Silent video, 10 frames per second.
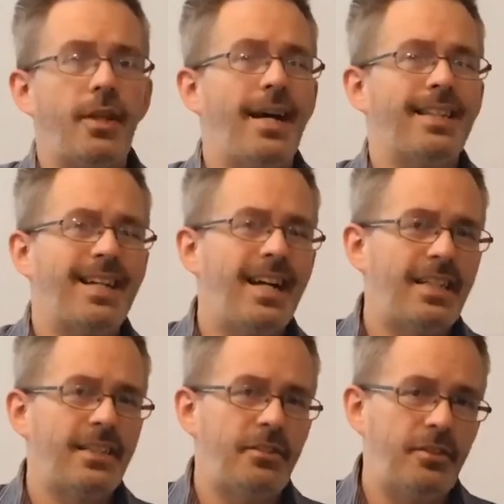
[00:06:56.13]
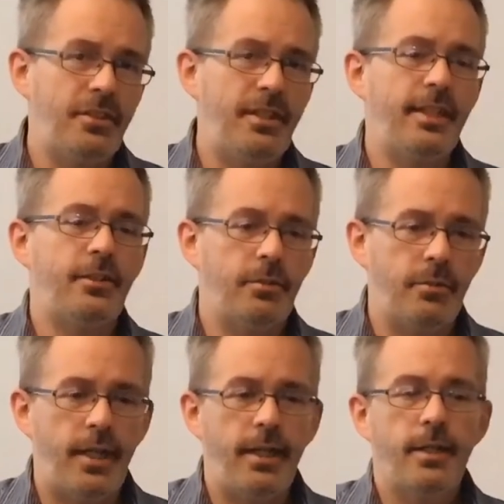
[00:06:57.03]
not
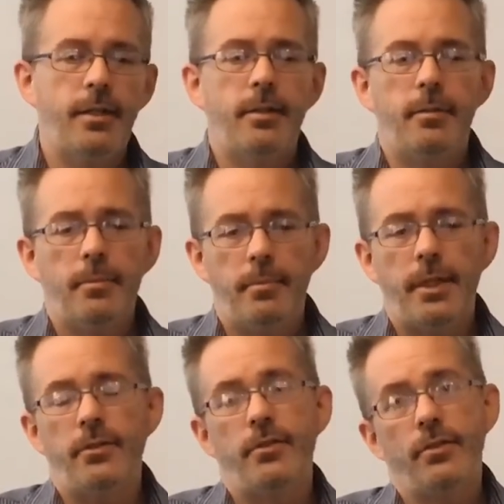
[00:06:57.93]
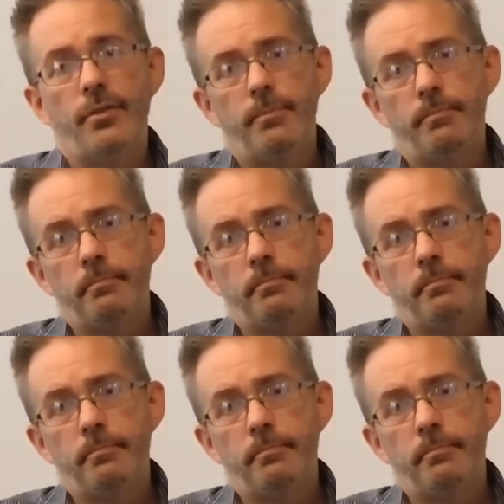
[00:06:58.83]
contradictory pieces.